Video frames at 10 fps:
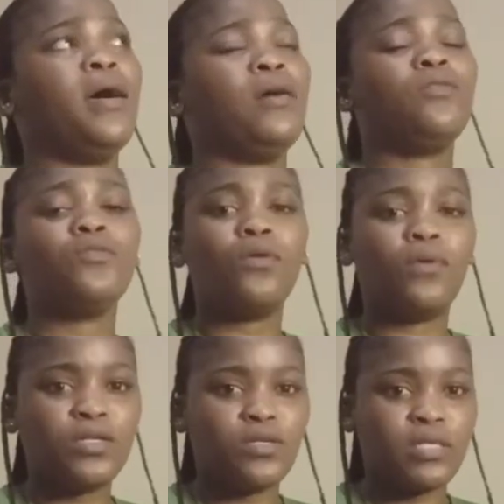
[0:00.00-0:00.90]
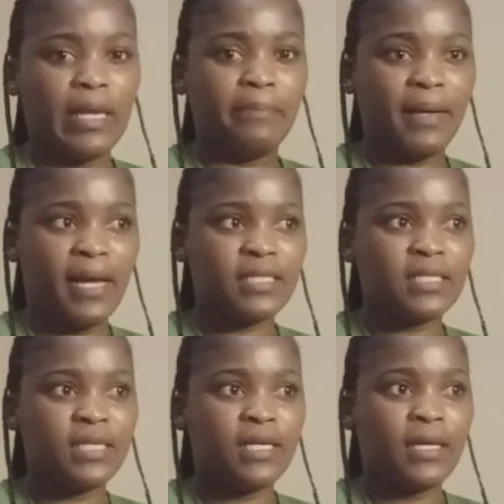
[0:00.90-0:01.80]
don't know what to say, but
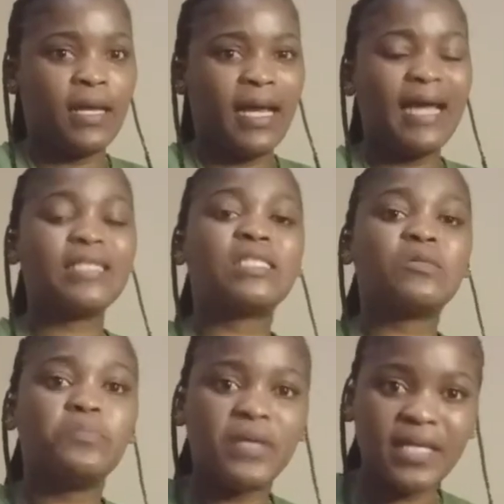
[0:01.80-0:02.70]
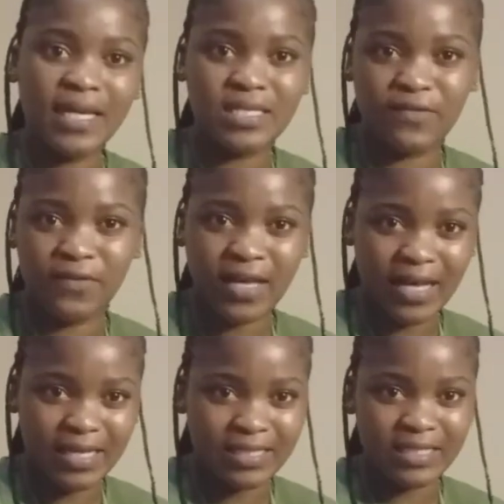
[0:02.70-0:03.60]
it's been a
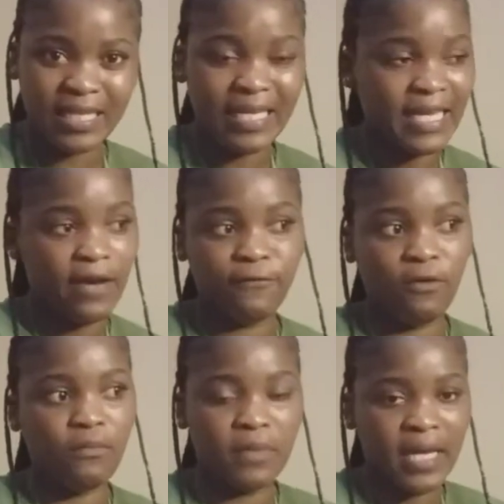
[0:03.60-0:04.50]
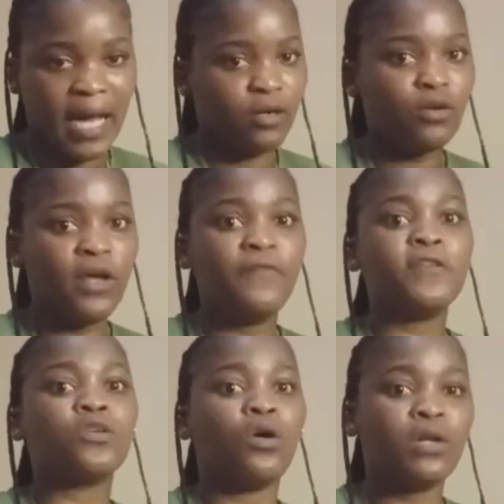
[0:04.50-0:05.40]
difficult year for me. I don't know if
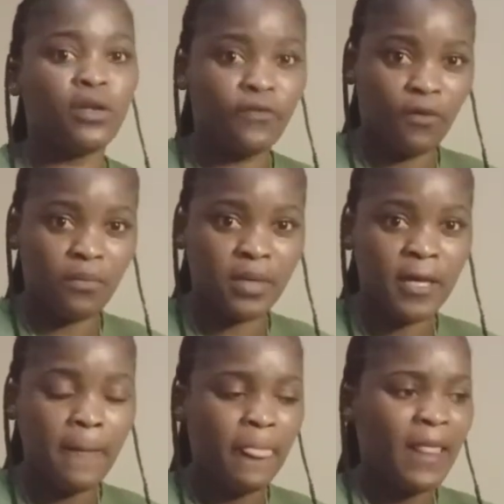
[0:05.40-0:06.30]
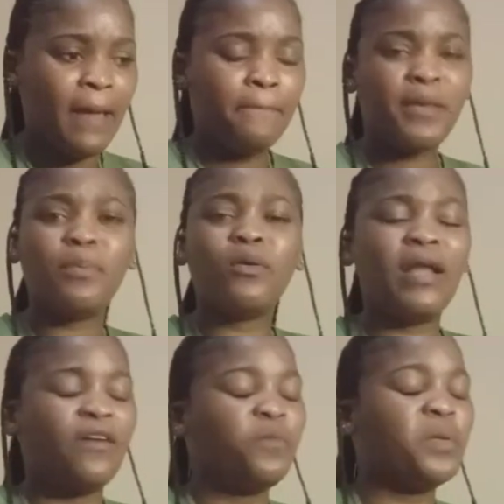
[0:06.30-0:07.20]
it's only for me. People
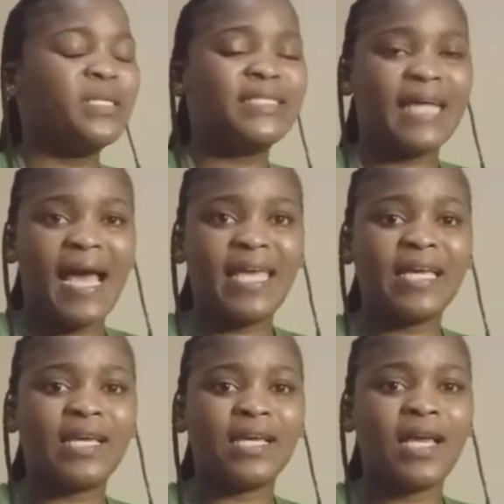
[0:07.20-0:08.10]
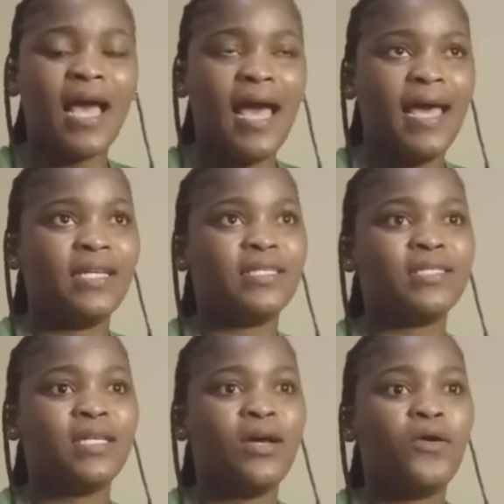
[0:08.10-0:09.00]
have been dying,
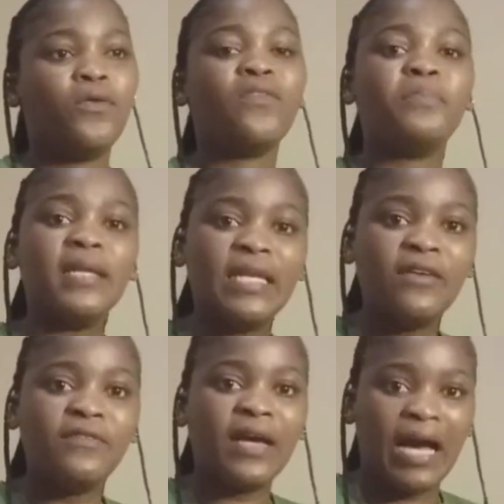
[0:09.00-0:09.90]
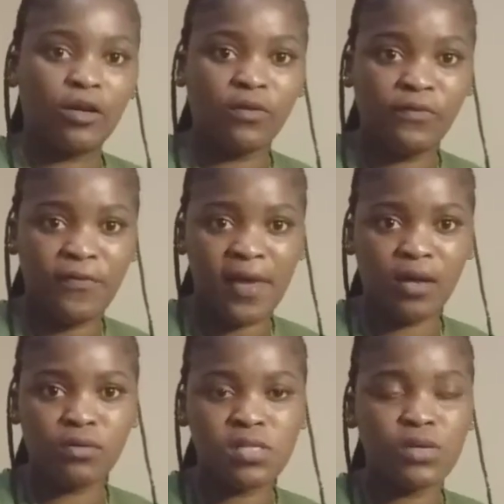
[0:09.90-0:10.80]
and we've been living out of fear.
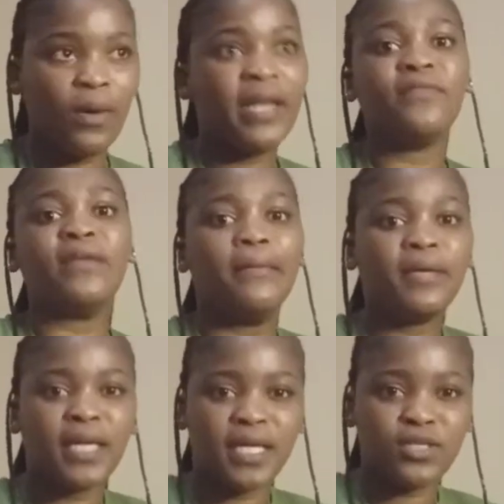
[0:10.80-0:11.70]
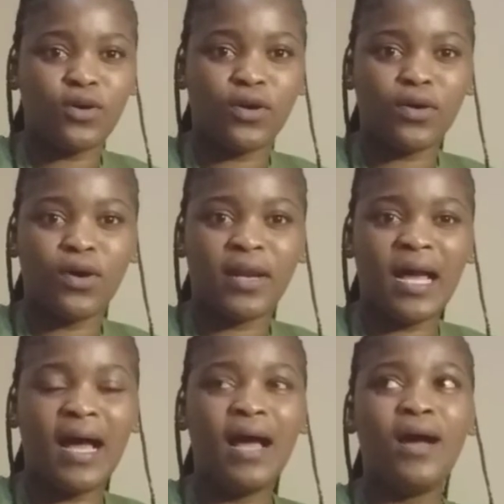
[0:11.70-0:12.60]
We'll see, what if Namin catch
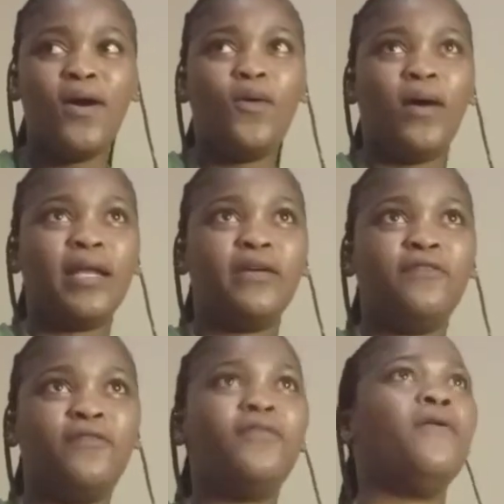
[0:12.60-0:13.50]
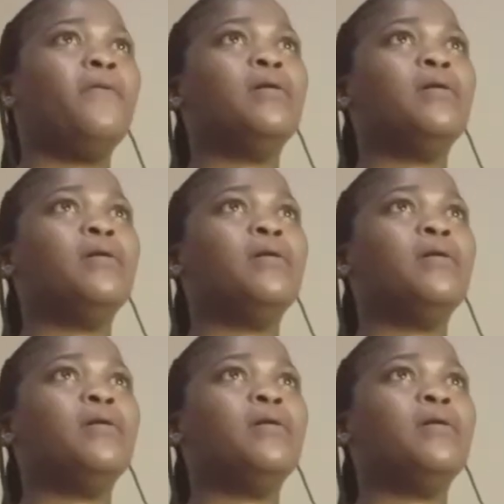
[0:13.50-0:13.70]
corona? What if